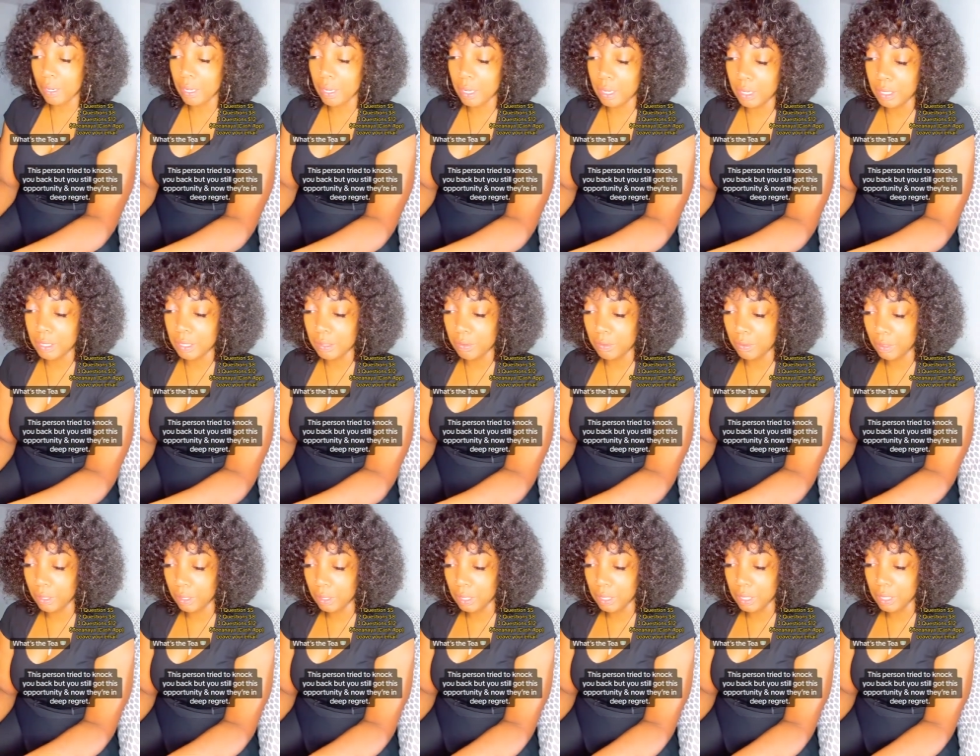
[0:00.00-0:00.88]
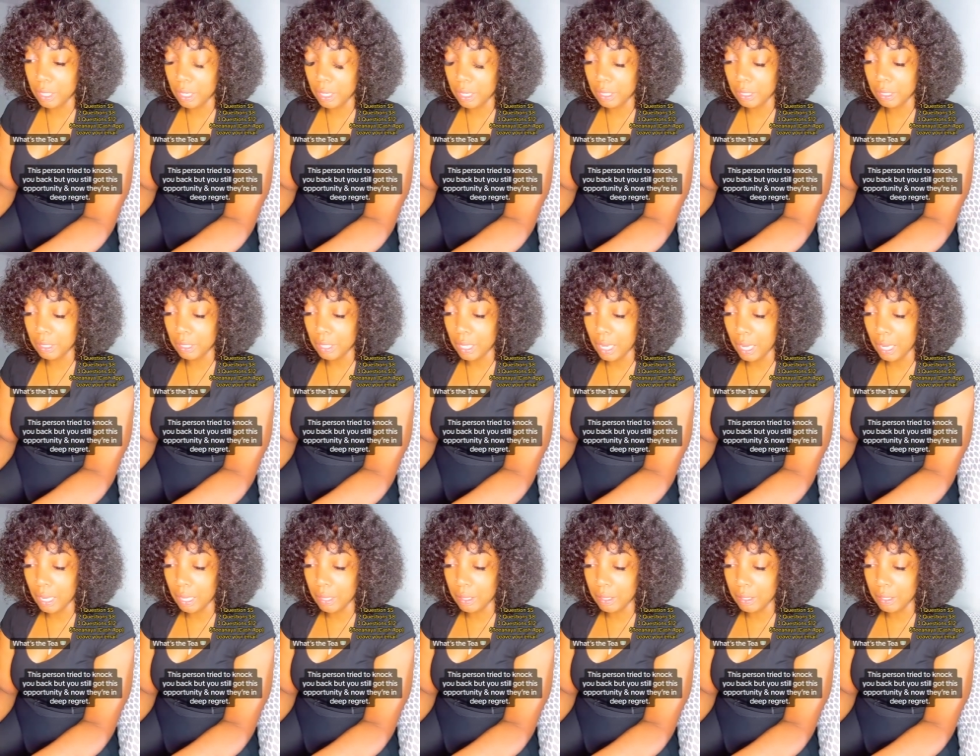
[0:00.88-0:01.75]
is really kind of
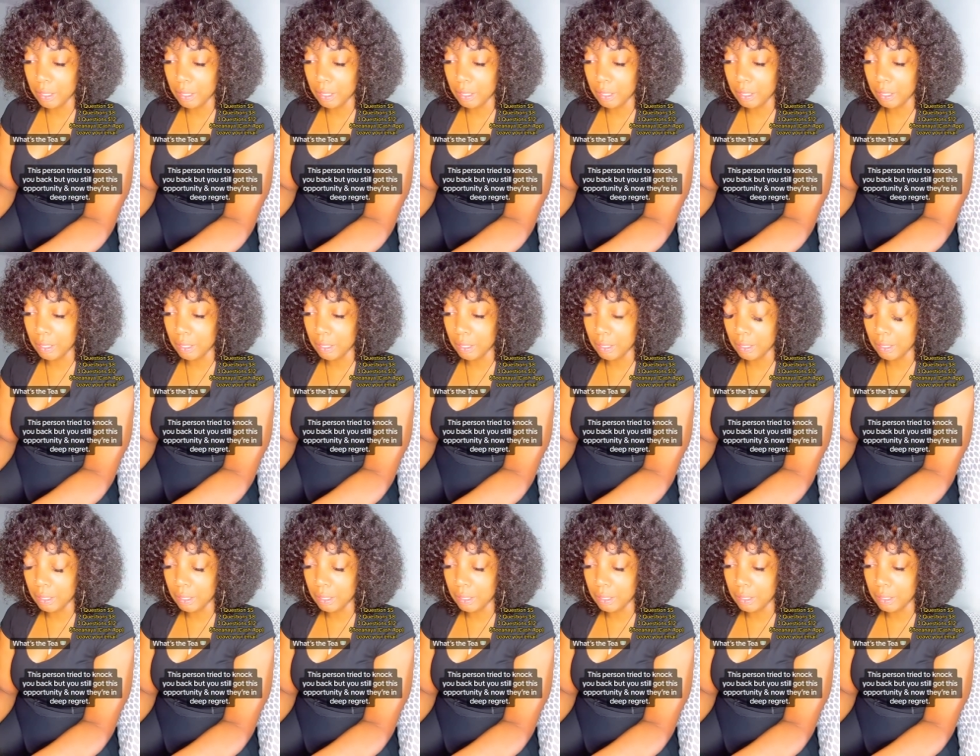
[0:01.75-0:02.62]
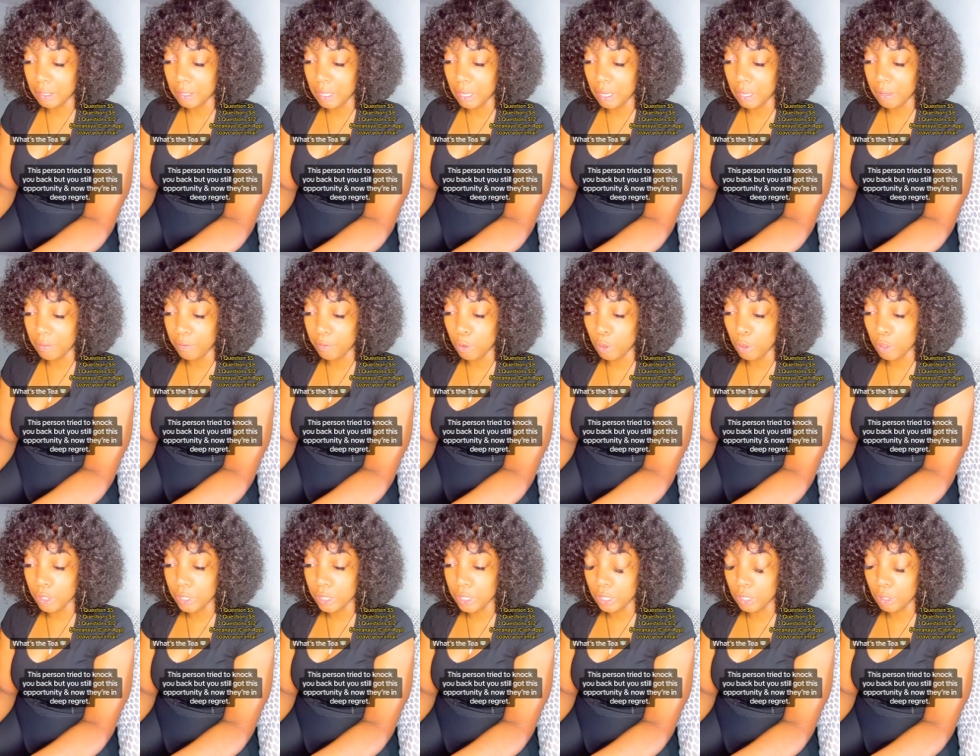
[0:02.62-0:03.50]
like, yeah,
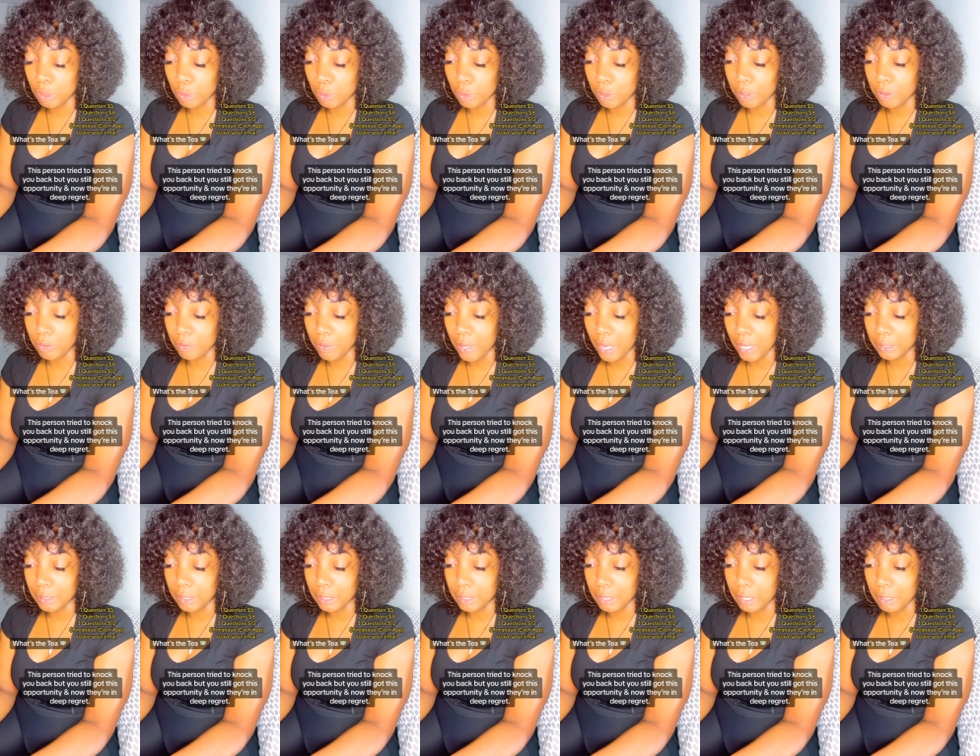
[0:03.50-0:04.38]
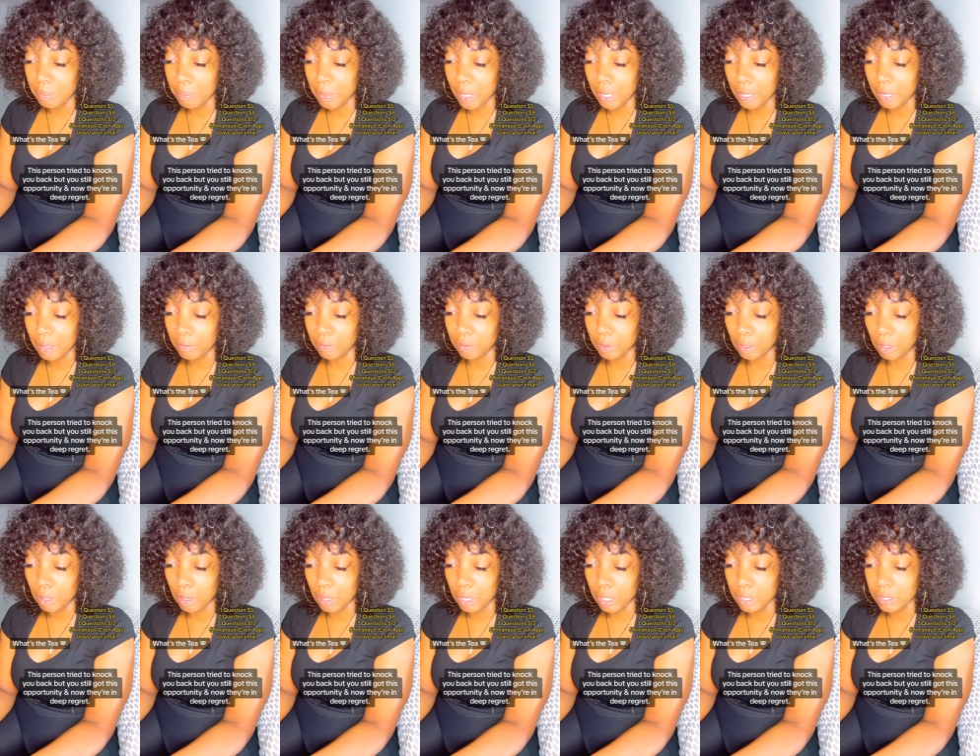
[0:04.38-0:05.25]
focusing on the fact that they may have
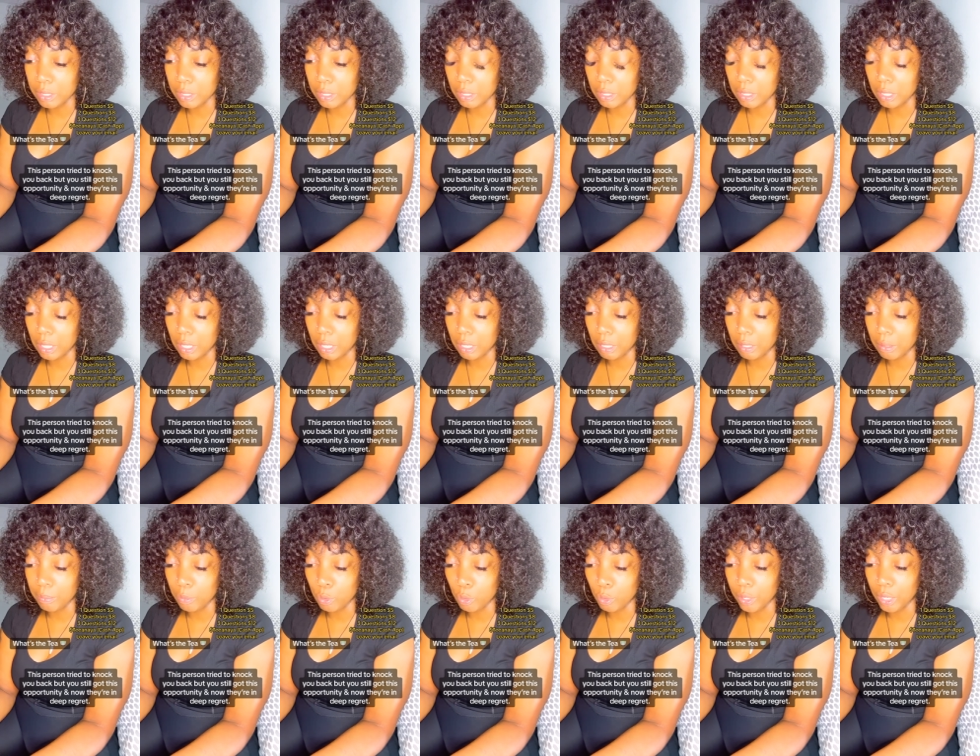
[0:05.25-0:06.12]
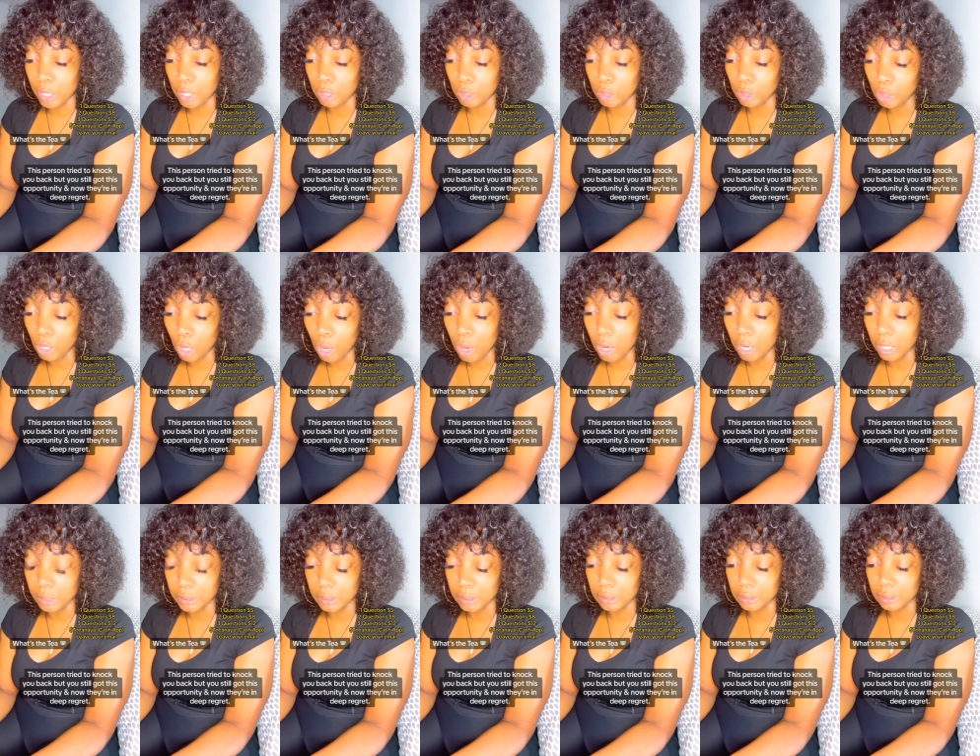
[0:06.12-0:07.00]
lost, or they
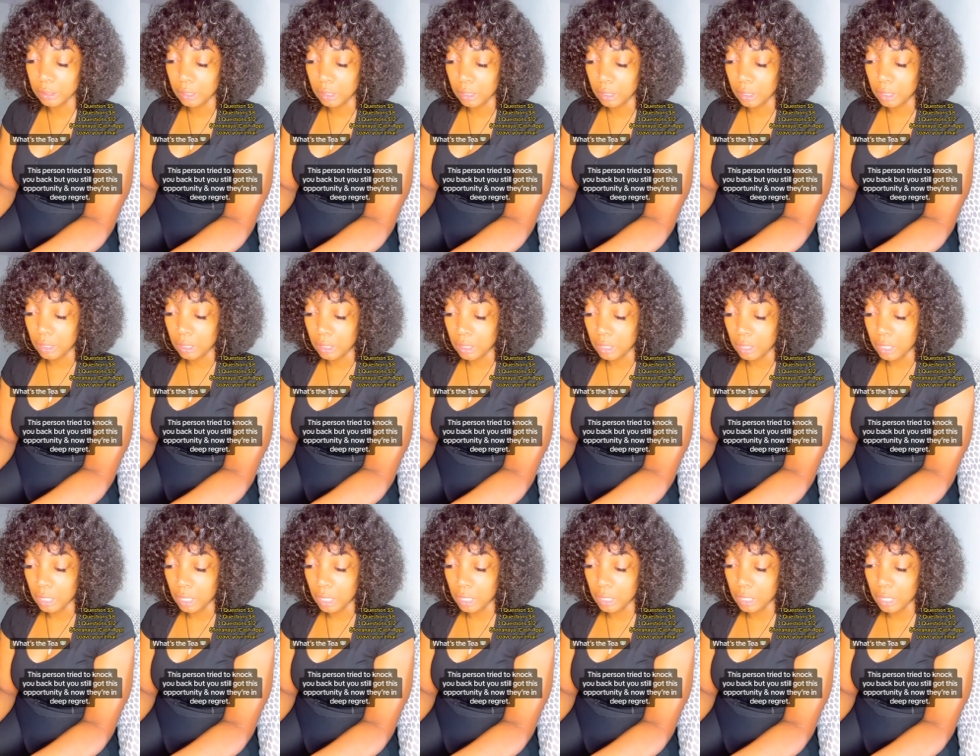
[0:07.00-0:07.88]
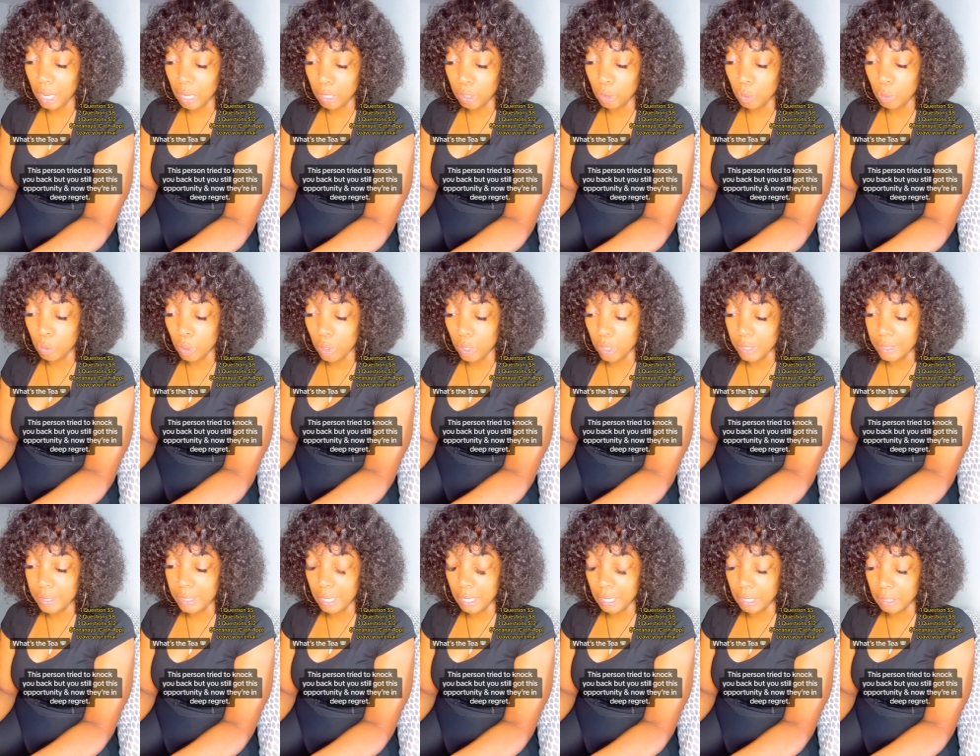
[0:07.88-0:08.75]
lost a Knight of
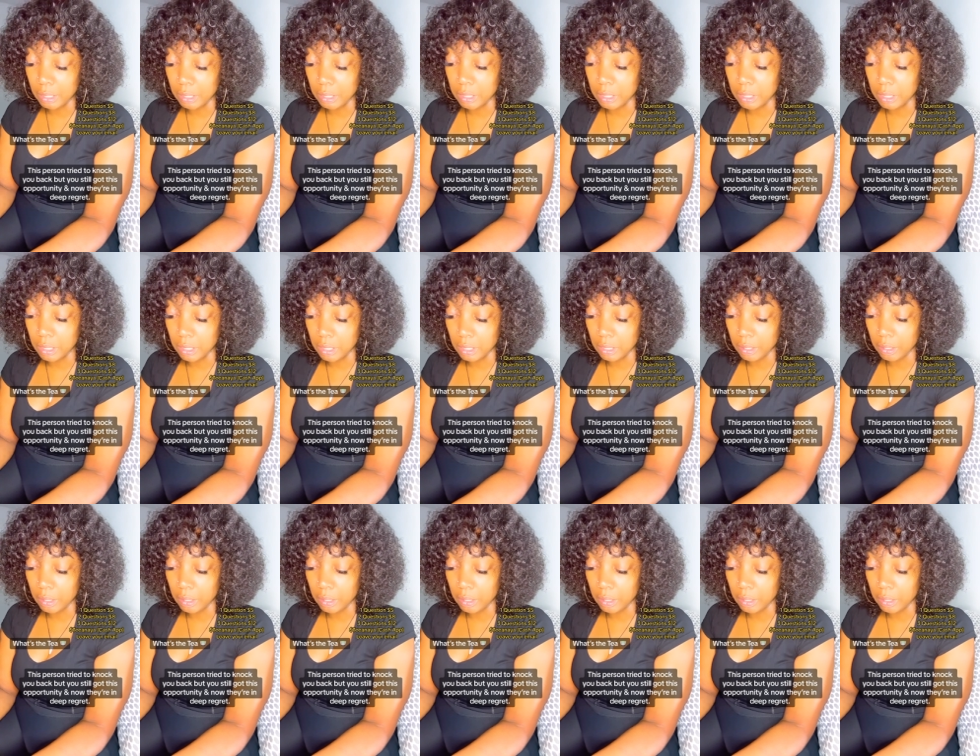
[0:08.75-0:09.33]
Wands energy.